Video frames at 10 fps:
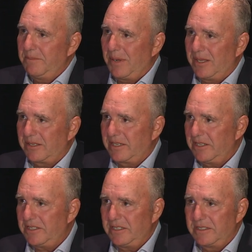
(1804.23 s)

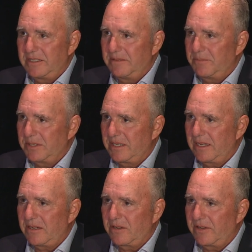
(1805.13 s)
politicians in
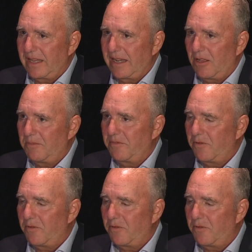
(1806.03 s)
particular that help